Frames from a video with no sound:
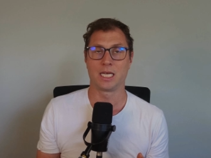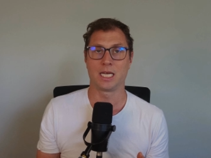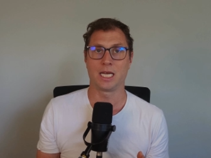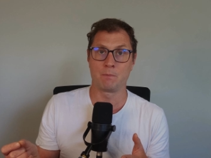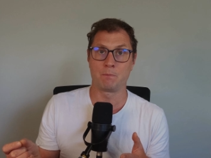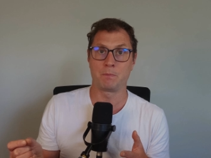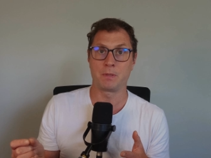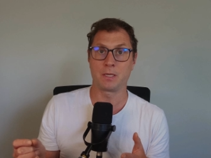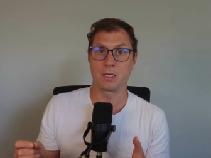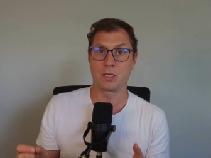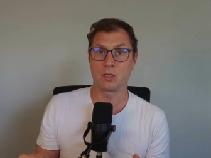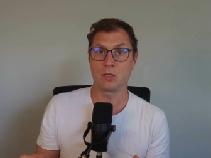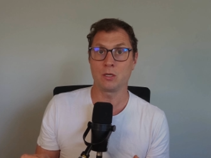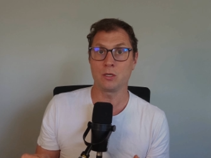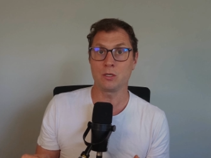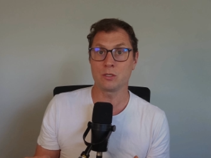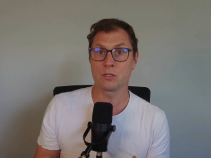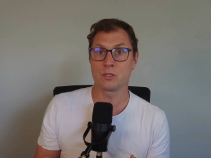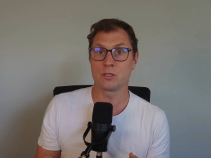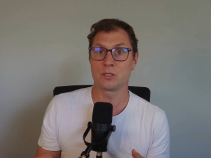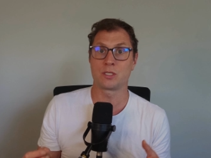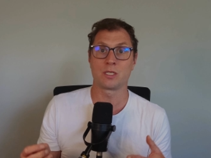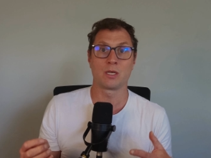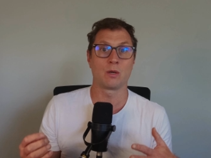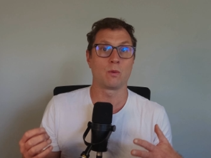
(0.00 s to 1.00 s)

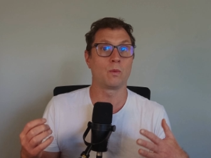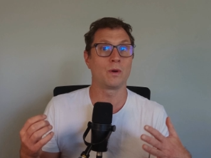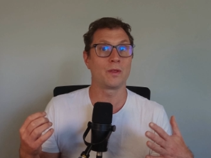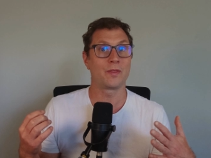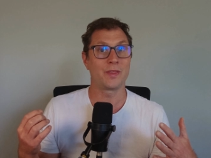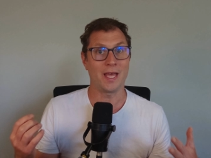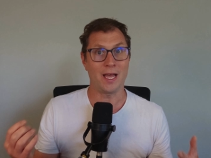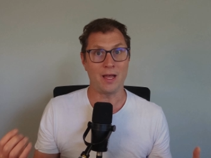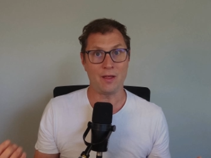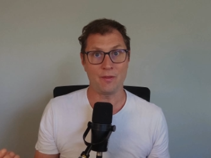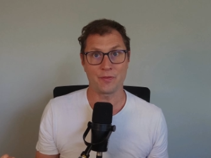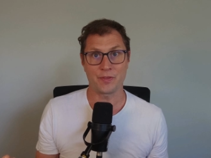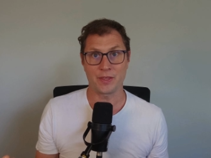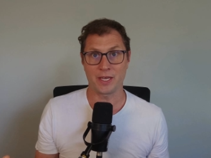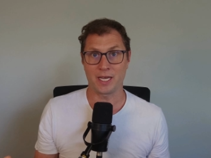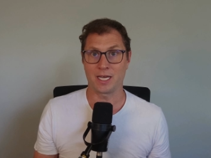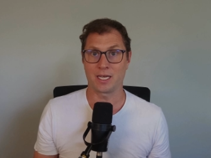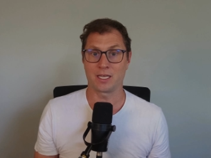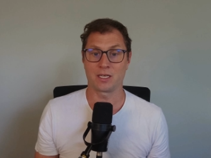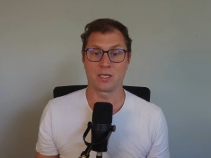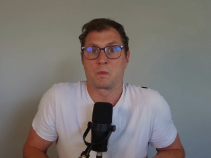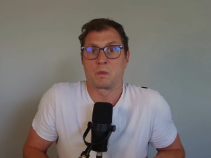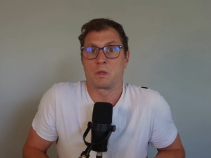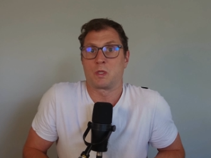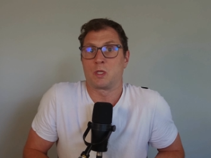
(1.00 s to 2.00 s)
because without that,
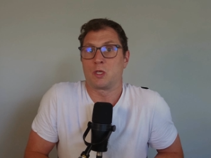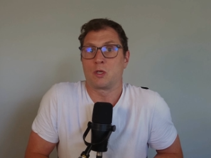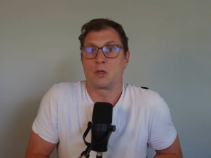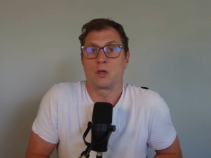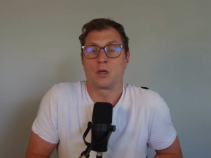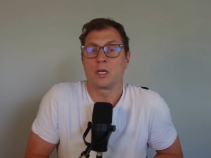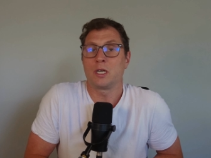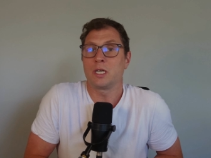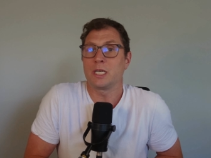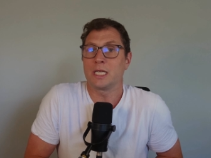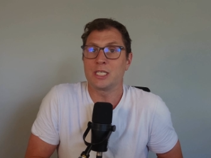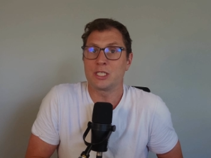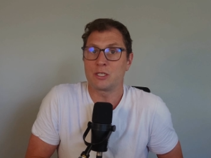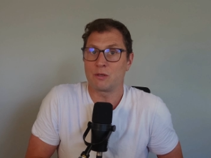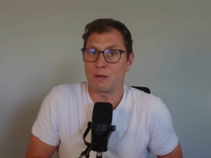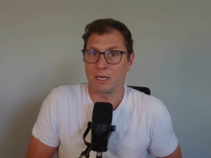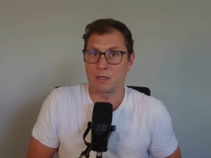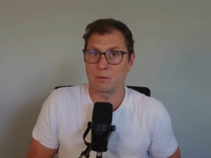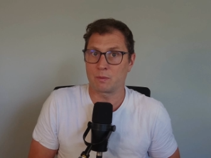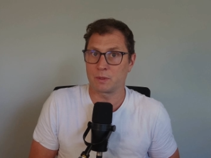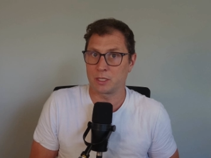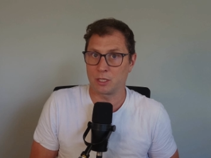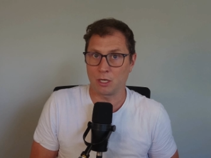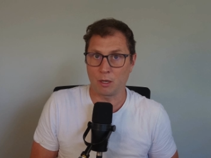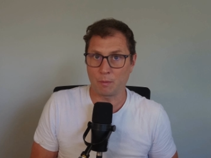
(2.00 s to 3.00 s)
you couldn't interact
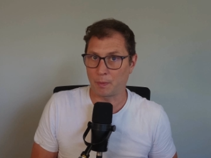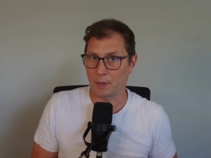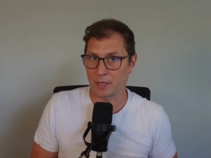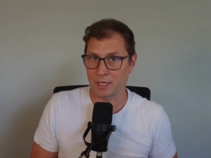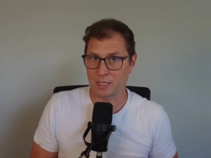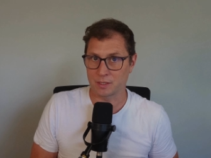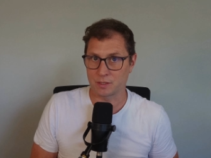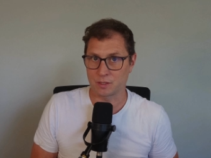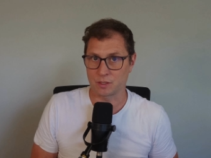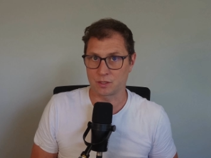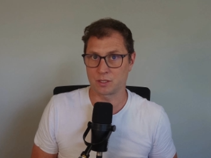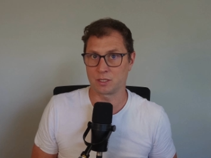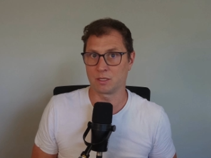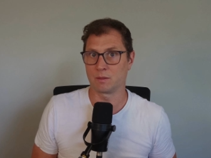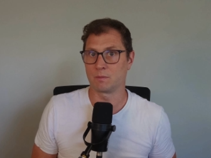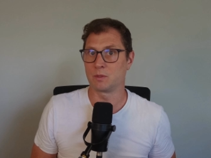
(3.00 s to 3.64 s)
with the operating system.